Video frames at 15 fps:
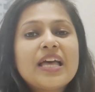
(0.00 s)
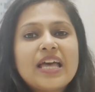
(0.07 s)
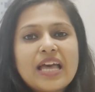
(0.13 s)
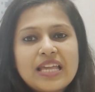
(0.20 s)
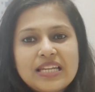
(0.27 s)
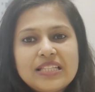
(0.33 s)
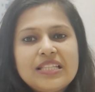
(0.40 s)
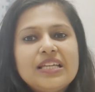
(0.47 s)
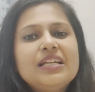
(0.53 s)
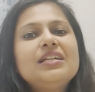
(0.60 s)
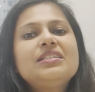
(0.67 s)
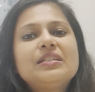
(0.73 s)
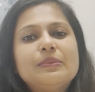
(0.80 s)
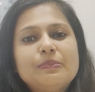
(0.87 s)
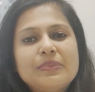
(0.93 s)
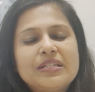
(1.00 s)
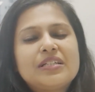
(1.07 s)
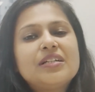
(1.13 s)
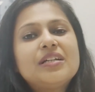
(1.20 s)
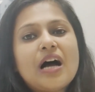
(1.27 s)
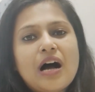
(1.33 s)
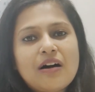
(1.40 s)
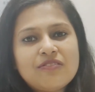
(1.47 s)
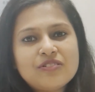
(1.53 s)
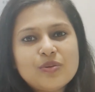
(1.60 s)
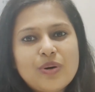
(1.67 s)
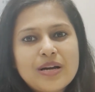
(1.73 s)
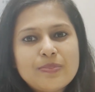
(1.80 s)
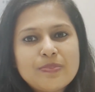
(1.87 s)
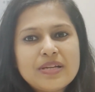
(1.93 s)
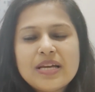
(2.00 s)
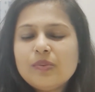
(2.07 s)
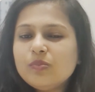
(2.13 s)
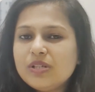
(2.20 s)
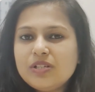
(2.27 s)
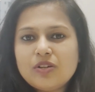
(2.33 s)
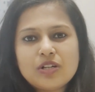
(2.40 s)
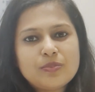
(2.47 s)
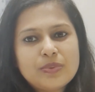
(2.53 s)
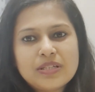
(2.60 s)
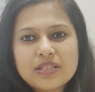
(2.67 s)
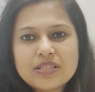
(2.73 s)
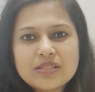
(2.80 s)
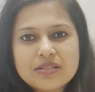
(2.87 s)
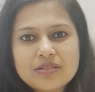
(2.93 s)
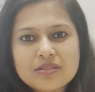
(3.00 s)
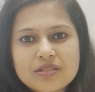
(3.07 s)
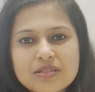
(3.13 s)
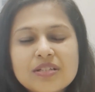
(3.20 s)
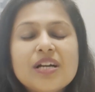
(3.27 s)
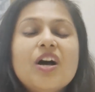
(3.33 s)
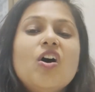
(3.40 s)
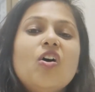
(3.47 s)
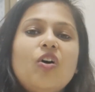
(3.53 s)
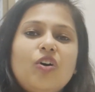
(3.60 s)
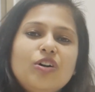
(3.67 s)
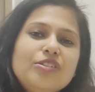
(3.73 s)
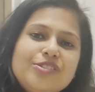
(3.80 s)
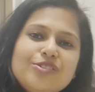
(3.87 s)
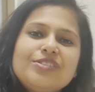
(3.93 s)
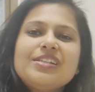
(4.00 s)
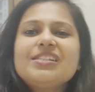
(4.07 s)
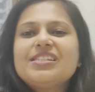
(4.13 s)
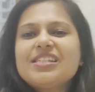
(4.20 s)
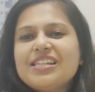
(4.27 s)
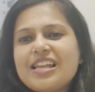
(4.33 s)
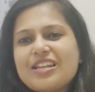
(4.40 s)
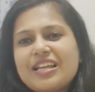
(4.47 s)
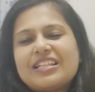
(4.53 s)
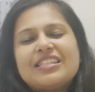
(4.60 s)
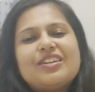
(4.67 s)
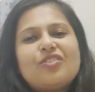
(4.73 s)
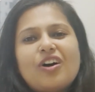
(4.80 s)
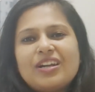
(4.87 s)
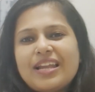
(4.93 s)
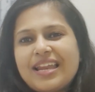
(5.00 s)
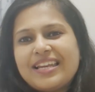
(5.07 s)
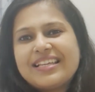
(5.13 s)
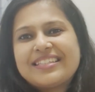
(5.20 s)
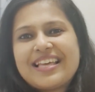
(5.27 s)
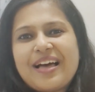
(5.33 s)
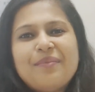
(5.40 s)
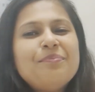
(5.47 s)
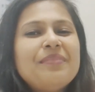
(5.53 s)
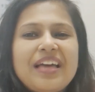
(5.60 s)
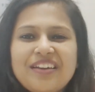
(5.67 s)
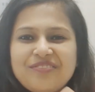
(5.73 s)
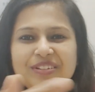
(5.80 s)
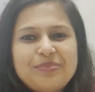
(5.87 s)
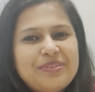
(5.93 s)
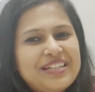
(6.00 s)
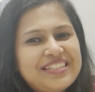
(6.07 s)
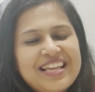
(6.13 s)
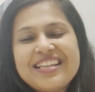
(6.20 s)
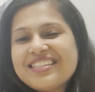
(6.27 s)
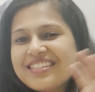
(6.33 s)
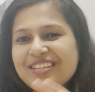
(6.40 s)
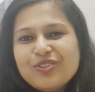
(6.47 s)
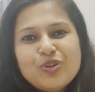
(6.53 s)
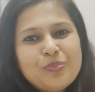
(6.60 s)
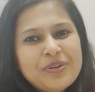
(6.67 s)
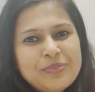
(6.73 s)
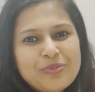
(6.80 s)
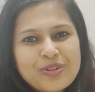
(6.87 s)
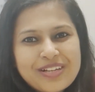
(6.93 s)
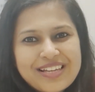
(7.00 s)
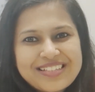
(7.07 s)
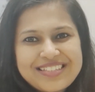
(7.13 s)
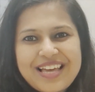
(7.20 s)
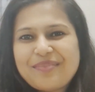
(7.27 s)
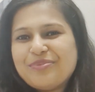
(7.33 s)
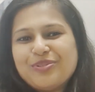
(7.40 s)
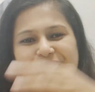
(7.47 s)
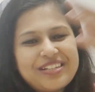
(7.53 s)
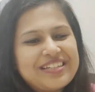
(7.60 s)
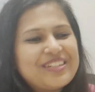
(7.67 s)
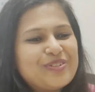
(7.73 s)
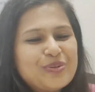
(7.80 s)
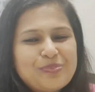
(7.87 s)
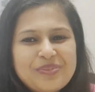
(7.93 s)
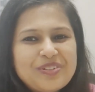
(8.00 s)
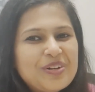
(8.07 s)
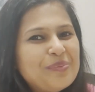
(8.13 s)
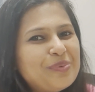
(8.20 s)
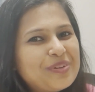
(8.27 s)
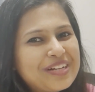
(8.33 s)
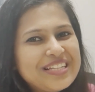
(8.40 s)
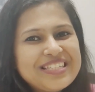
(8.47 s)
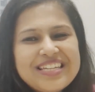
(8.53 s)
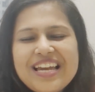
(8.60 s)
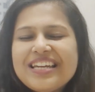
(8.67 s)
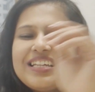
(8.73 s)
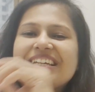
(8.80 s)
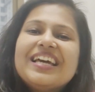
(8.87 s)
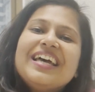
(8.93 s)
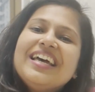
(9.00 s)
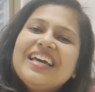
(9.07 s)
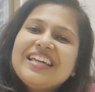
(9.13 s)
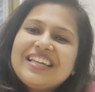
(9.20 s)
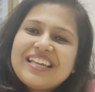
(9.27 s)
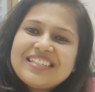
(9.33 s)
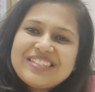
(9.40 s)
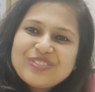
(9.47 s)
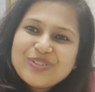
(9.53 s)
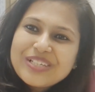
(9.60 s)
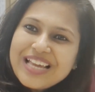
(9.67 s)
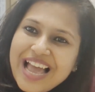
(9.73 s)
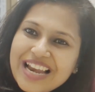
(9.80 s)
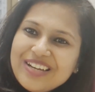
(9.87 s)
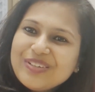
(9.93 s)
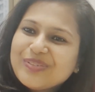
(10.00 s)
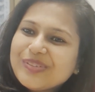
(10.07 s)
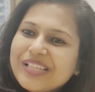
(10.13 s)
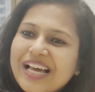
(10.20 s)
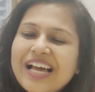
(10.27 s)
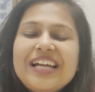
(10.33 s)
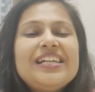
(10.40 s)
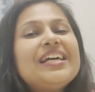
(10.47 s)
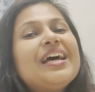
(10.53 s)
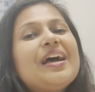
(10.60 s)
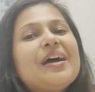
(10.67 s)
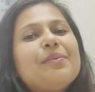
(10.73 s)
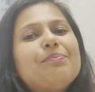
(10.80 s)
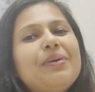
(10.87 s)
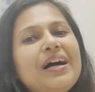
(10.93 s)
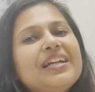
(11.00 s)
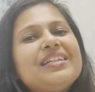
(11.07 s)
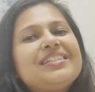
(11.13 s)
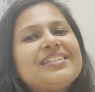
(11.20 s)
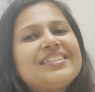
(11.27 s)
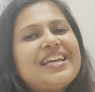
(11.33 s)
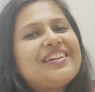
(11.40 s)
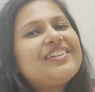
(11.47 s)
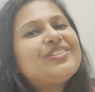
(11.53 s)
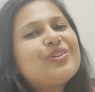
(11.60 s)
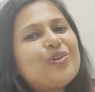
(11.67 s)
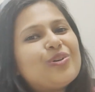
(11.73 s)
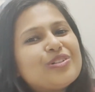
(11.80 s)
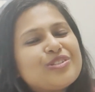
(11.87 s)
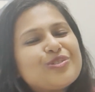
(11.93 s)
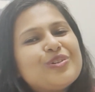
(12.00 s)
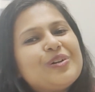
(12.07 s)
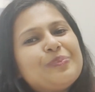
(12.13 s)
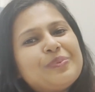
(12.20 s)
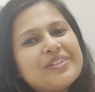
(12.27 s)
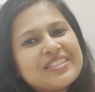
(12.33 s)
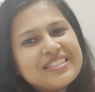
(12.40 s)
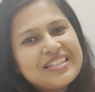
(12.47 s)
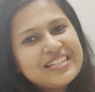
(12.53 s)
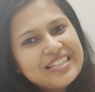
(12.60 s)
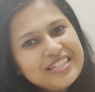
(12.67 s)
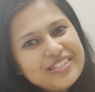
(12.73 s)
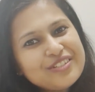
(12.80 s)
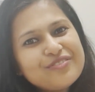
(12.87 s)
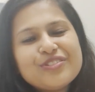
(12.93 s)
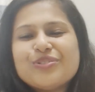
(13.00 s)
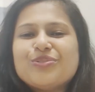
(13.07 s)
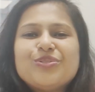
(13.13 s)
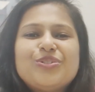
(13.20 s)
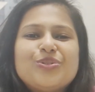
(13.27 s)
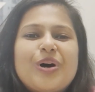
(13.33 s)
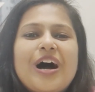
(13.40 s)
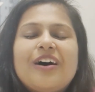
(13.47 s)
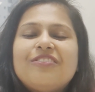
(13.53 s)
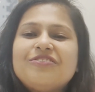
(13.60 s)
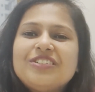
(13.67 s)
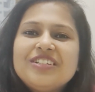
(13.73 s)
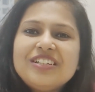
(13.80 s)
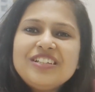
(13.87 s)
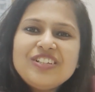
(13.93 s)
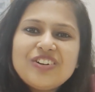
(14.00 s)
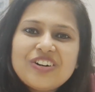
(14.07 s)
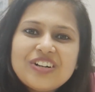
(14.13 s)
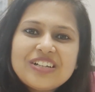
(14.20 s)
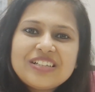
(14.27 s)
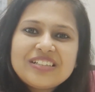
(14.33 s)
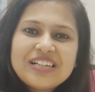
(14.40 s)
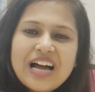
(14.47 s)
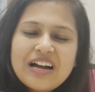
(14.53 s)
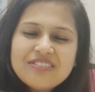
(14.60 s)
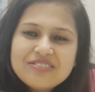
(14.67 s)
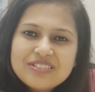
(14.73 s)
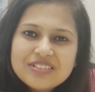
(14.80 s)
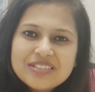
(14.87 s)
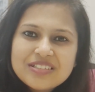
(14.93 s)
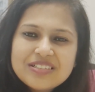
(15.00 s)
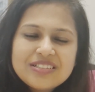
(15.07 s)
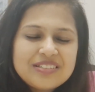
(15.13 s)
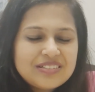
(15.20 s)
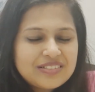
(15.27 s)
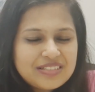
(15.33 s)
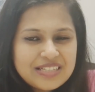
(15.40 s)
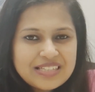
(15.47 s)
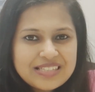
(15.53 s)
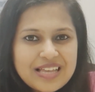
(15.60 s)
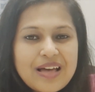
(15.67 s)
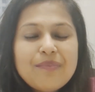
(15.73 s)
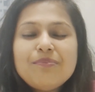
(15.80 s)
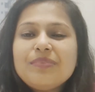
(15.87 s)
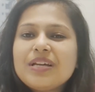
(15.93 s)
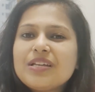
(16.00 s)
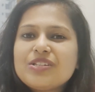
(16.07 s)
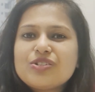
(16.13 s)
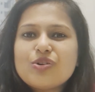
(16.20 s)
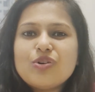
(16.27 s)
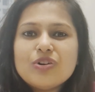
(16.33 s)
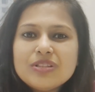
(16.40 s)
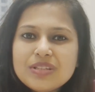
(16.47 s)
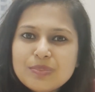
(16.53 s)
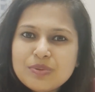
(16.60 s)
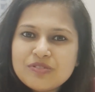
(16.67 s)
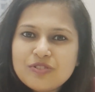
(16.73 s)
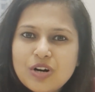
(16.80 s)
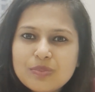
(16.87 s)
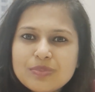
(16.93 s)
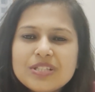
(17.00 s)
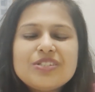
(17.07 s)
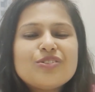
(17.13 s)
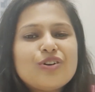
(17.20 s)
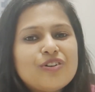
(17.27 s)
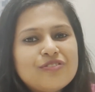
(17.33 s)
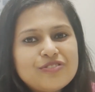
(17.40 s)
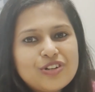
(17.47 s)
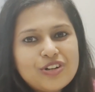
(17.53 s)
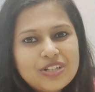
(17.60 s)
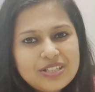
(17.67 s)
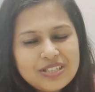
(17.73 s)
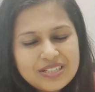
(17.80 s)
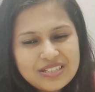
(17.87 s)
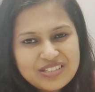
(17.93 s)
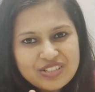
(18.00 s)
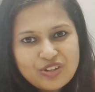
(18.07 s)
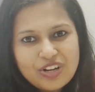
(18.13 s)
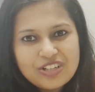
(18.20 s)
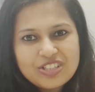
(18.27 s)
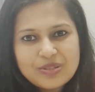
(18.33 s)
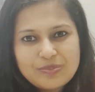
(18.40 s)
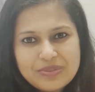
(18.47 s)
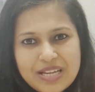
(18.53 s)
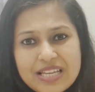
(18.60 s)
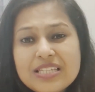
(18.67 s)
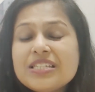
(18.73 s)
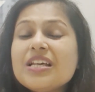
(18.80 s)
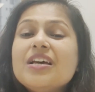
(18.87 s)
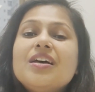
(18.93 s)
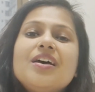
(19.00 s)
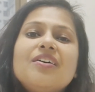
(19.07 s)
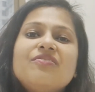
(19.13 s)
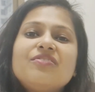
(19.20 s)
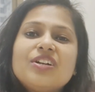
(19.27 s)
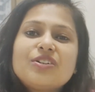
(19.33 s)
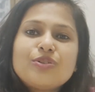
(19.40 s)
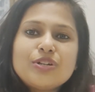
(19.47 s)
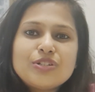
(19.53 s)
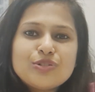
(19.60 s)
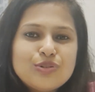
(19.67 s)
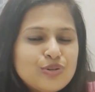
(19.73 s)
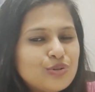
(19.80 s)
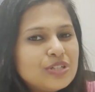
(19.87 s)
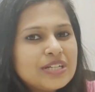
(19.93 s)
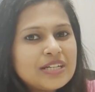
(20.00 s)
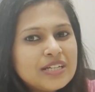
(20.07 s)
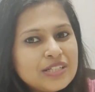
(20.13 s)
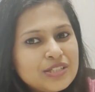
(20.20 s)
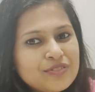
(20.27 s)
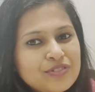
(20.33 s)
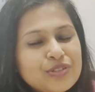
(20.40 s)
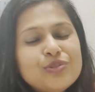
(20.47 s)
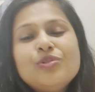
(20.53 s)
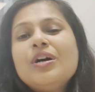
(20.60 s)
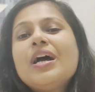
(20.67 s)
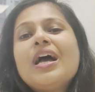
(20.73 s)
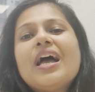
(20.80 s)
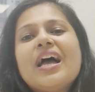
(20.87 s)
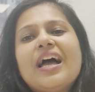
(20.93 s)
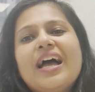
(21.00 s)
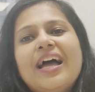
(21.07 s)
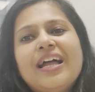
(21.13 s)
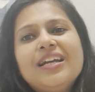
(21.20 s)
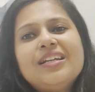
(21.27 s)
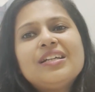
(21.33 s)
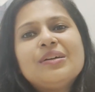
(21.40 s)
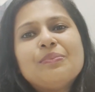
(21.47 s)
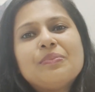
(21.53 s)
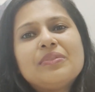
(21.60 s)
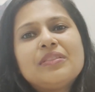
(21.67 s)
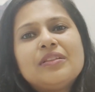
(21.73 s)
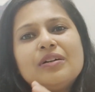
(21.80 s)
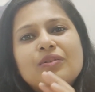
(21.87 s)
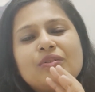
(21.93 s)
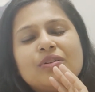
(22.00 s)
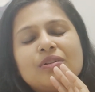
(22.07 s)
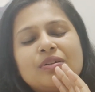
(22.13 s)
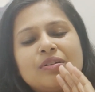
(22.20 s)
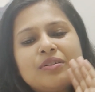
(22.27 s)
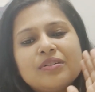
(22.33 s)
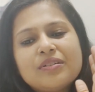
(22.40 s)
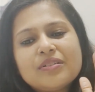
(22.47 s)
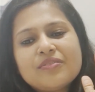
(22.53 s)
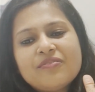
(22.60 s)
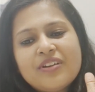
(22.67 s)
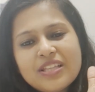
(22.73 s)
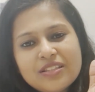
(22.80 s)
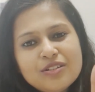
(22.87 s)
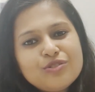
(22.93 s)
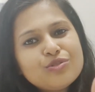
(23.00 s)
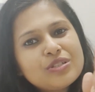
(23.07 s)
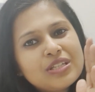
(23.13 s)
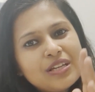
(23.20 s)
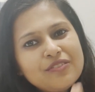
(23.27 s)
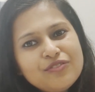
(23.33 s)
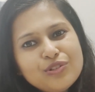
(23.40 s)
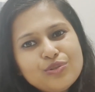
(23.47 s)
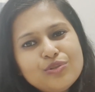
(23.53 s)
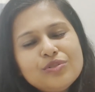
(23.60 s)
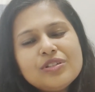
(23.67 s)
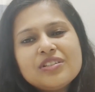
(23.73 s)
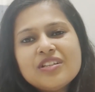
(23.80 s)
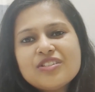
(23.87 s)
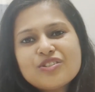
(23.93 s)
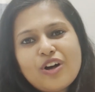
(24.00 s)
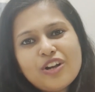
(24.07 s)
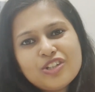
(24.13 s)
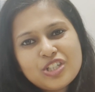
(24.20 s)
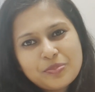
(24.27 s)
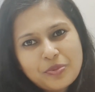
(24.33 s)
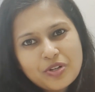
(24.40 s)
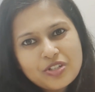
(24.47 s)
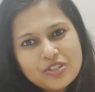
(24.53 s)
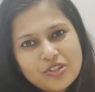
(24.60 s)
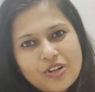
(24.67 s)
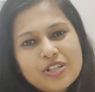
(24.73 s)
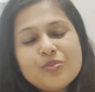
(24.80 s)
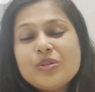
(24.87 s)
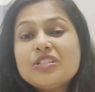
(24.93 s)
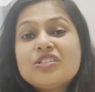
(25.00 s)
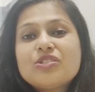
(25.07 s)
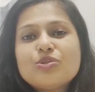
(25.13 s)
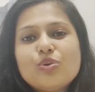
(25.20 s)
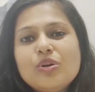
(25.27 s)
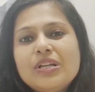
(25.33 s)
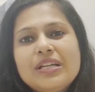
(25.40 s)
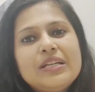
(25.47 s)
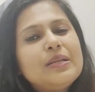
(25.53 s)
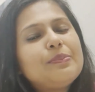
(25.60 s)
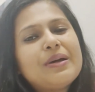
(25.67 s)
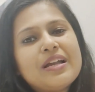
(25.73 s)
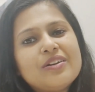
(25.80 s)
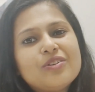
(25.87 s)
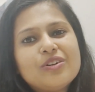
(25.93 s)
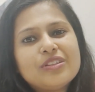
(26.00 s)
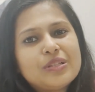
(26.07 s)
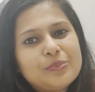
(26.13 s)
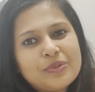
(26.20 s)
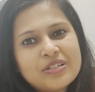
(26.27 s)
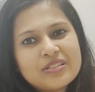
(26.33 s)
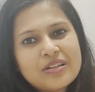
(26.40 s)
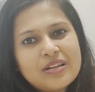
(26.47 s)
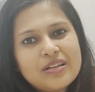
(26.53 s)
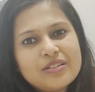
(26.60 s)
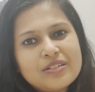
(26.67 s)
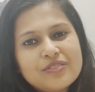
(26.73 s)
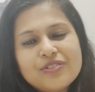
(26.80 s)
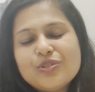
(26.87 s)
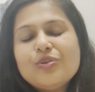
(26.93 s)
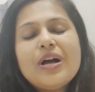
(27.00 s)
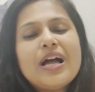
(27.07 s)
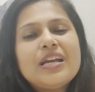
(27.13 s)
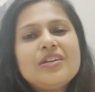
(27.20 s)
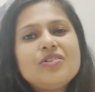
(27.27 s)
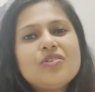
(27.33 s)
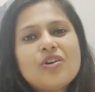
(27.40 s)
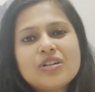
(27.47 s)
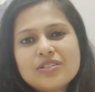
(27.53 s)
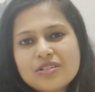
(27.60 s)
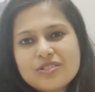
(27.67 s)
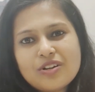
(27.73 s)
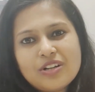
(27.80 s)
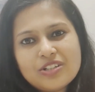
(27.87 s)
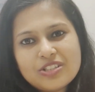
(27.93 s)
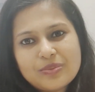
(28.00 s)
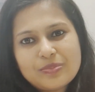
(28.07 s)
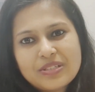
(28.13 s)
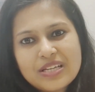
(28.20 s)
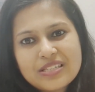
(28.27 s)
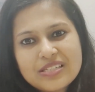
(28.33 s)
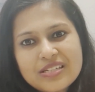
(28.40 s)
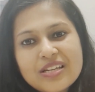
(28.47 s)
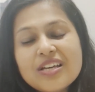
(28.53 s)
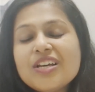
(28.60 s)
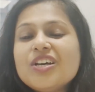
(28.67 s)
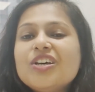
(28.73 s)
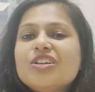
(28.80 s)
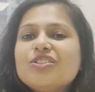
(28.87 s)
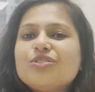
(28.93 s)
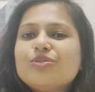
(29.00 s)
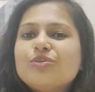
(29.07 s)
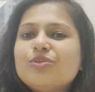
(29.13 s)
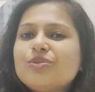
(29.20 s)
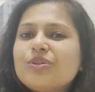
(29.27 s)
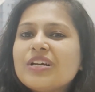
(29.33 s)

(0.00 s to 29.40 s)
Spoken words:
Anything submitted after 1 p.m. will not be considered. Also, since it's an online exam, everybody thinks it's an open book exam. You can open your book and study. Yes, you can do that. But there is also a personal interview. So after the exam, based on the performance of your scholarship test, we are going to hold an interview. And whether to give you the scholarship or not will solely depend on the personal interview and not the scholarship test. So